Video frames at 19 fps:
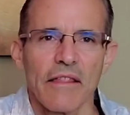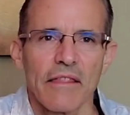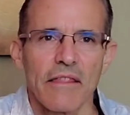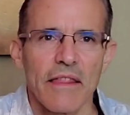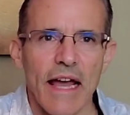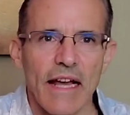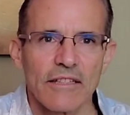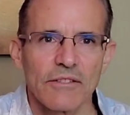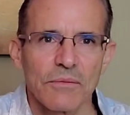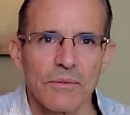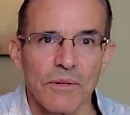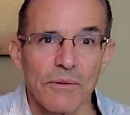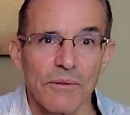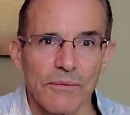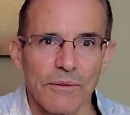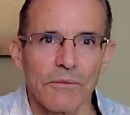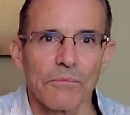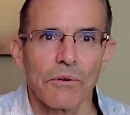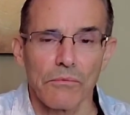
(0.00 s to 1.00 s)
That's what
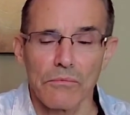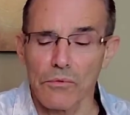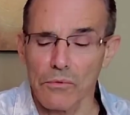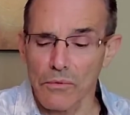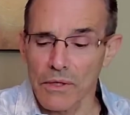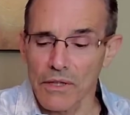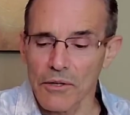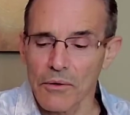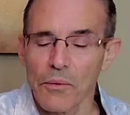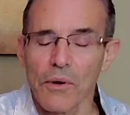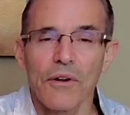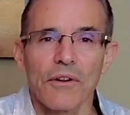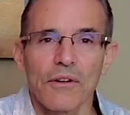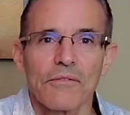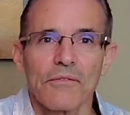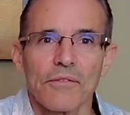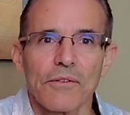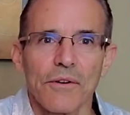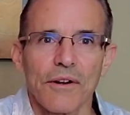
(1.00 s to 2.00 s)
we're really
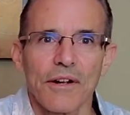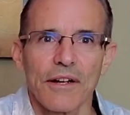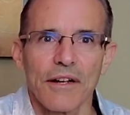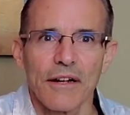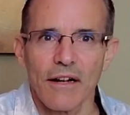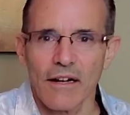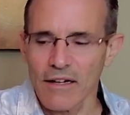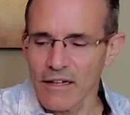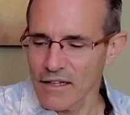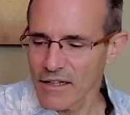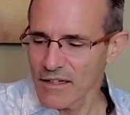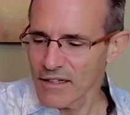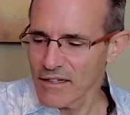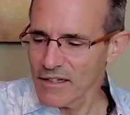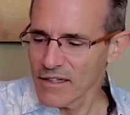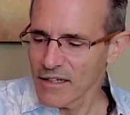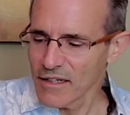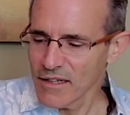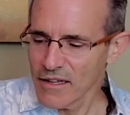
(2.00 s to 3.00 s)
working for here.
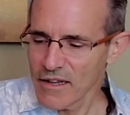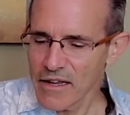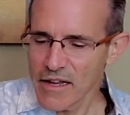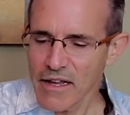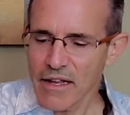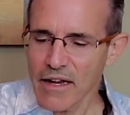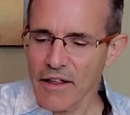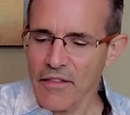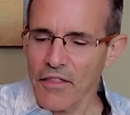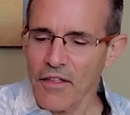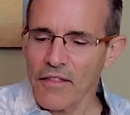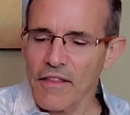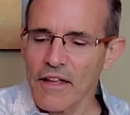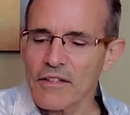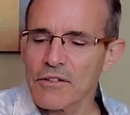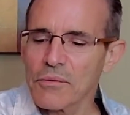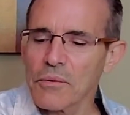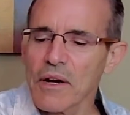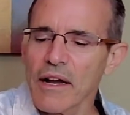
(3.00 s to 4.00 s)
And I think
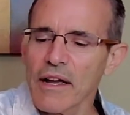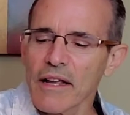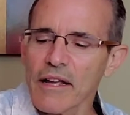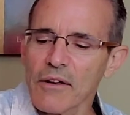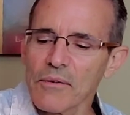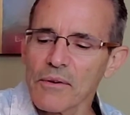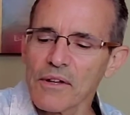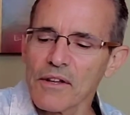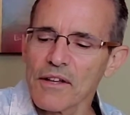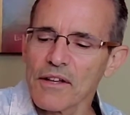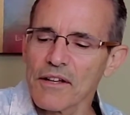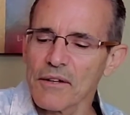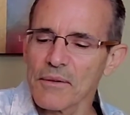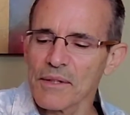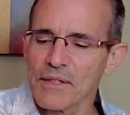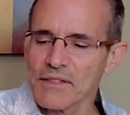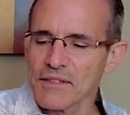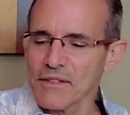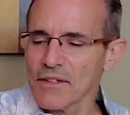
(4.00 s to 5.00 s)
that's why I get really good
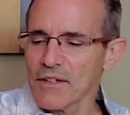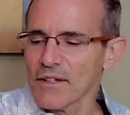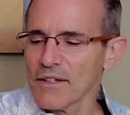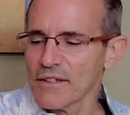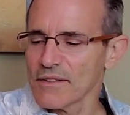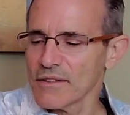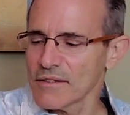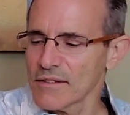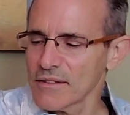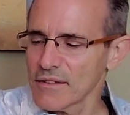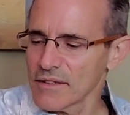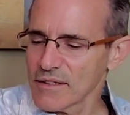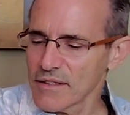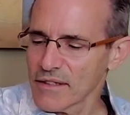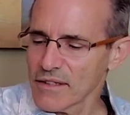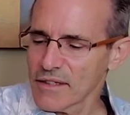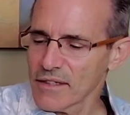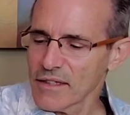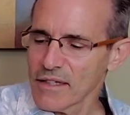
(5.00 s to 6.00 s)
results.
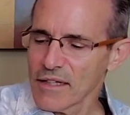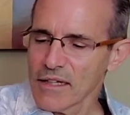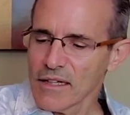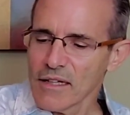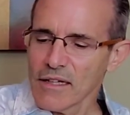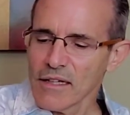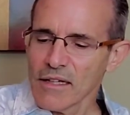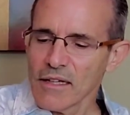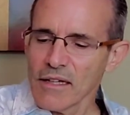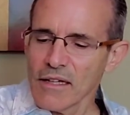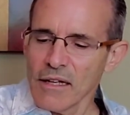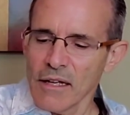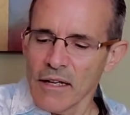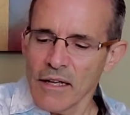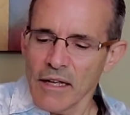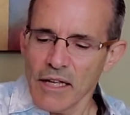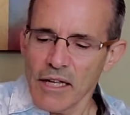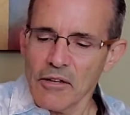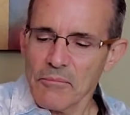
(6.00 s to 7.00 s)

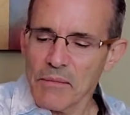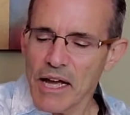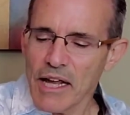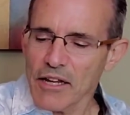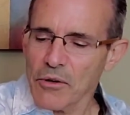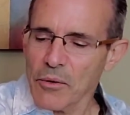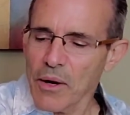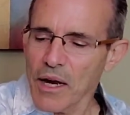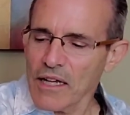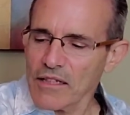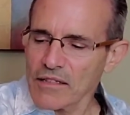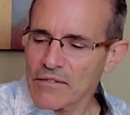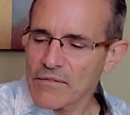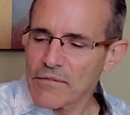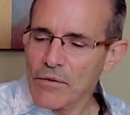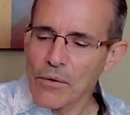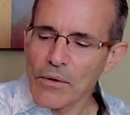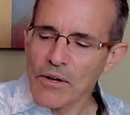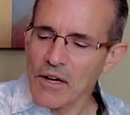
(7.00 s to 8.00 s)
In my quest
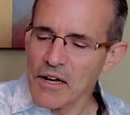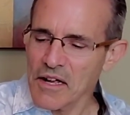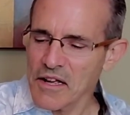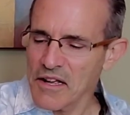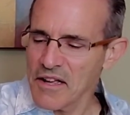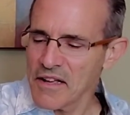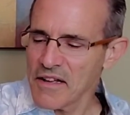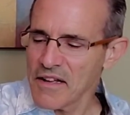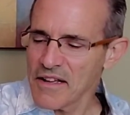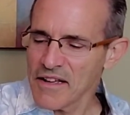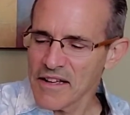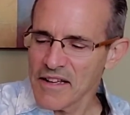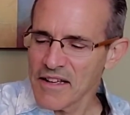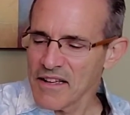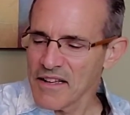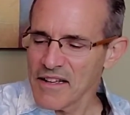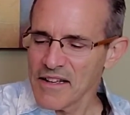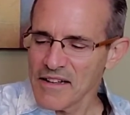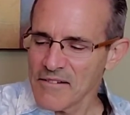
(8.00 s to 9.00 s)
for
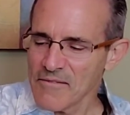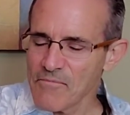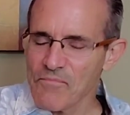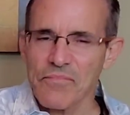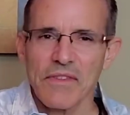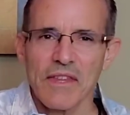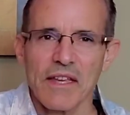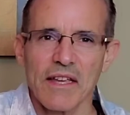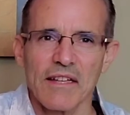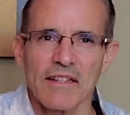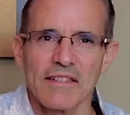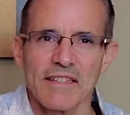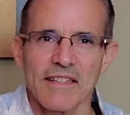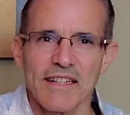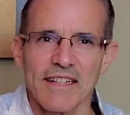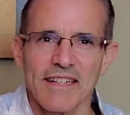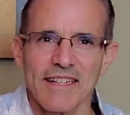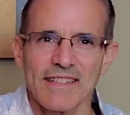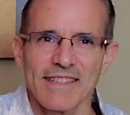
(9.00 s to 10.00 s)

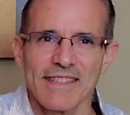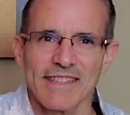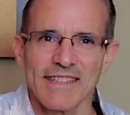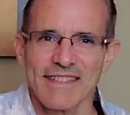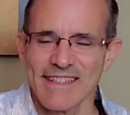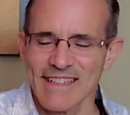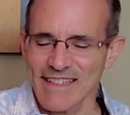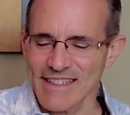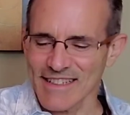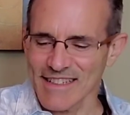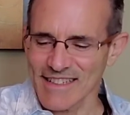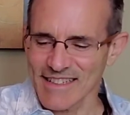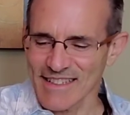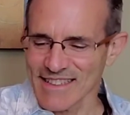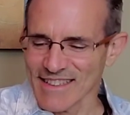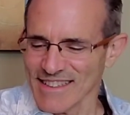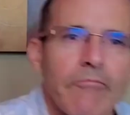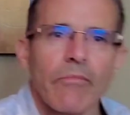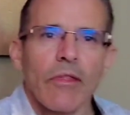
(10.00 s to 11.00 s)
anti-aging,
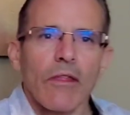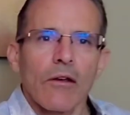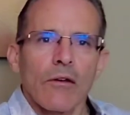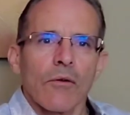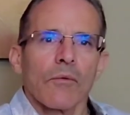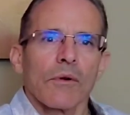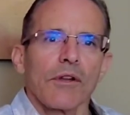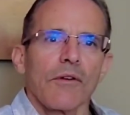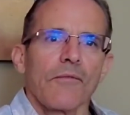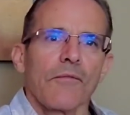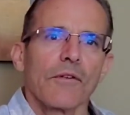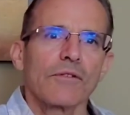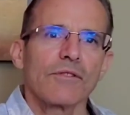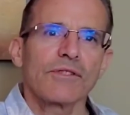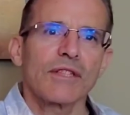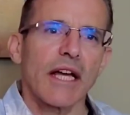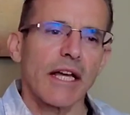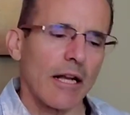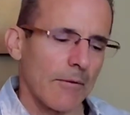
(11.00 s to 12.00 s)
when you first
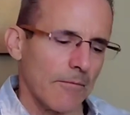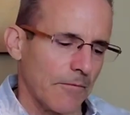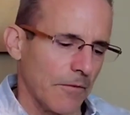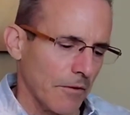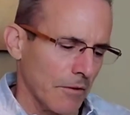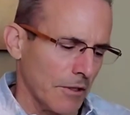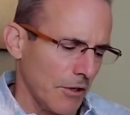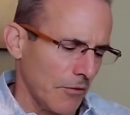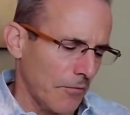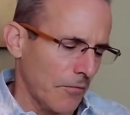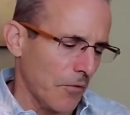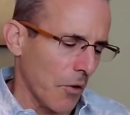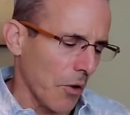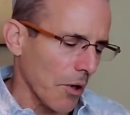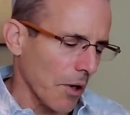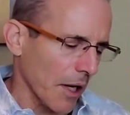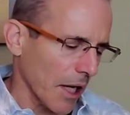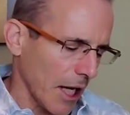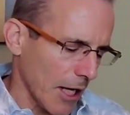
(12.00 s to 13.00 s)
sign up for
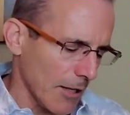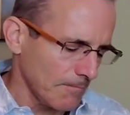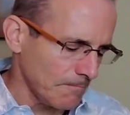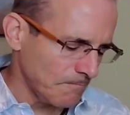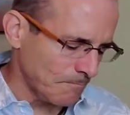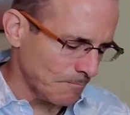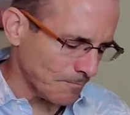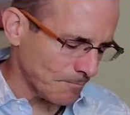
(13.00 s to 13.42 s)
Üforia,